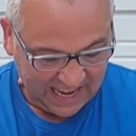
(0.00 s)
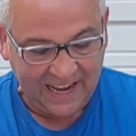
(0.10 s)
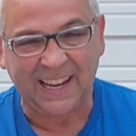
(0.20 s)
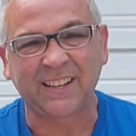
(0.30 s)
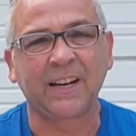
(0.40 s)

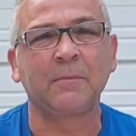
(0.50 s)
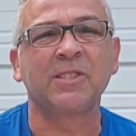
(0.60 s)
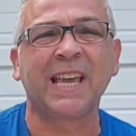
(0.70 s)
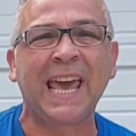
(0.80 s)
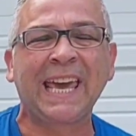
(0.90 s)
like to let them just
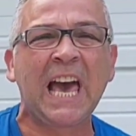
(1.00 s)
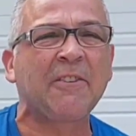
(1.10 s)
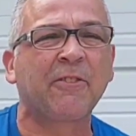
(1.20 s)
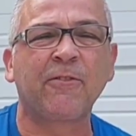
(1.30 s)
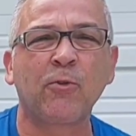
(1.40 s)
hang out
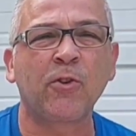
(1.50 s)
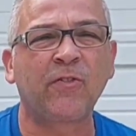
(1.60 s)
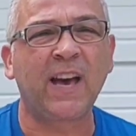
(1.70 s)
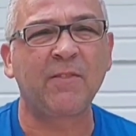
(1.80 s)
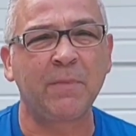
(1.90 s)
for 4 or
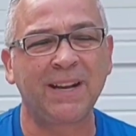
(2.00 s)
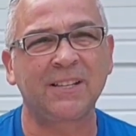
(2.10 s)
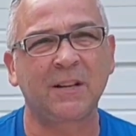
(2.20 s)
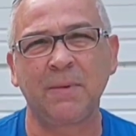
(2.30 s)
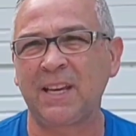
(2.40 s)
5 minutes
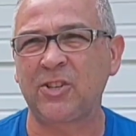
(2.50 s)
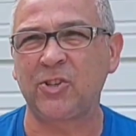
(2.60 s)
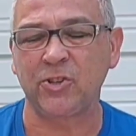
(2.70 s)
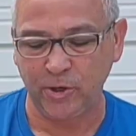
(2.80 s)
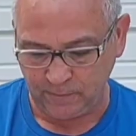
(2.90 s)
and make
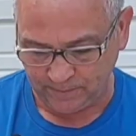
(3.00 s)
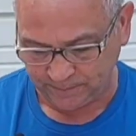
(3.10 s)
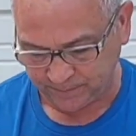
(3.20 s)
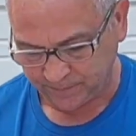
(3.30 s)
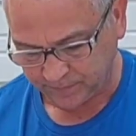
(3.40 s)
sure
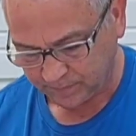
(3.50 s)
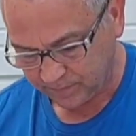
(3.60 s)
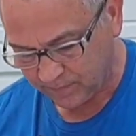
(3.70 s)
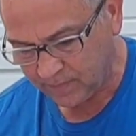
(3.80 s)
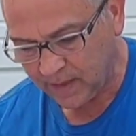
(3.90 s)

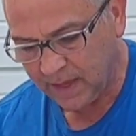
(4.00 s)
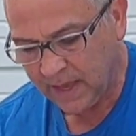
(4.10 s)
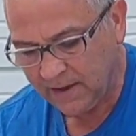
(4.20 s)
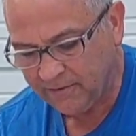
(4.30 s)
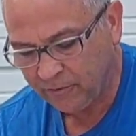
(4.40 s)

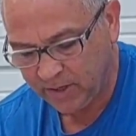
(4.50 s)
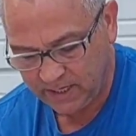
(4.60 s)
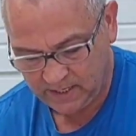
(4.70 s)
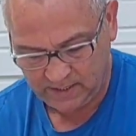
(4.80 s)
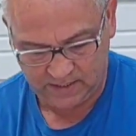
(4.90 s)
every
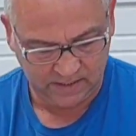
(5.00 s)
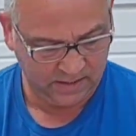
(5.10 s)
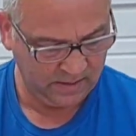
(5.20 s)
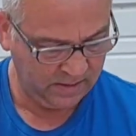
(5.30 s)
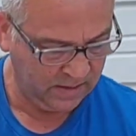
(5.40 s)

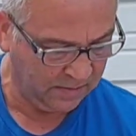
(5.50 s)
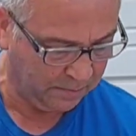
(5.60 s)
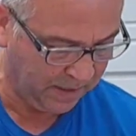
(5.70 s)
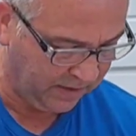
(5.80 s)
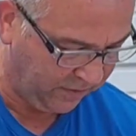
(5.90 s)

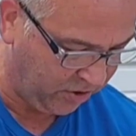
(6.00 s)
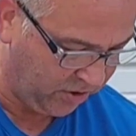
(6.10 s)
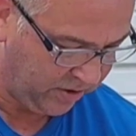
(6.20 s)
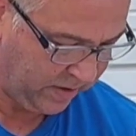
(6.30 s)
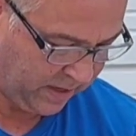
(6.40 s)
bit of
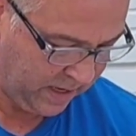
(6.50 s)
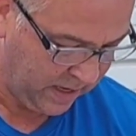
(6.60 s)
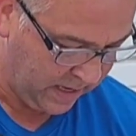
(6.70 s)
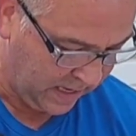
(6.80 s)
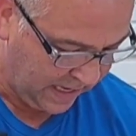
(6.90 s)
her
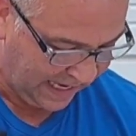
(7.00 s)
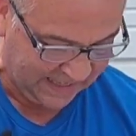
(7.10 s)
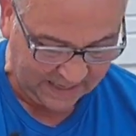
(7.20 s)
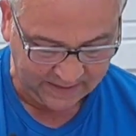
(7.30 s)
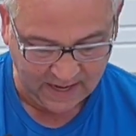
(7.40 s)
has
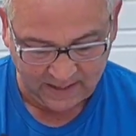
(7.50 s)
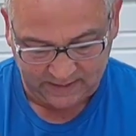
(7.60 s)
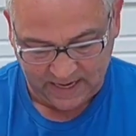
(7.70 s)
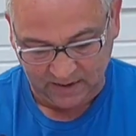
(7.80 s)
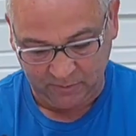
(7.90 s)
had
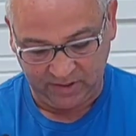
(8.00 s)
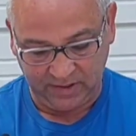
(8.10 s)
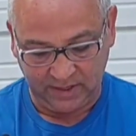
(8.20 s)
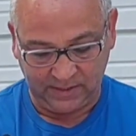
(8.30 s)
contact with this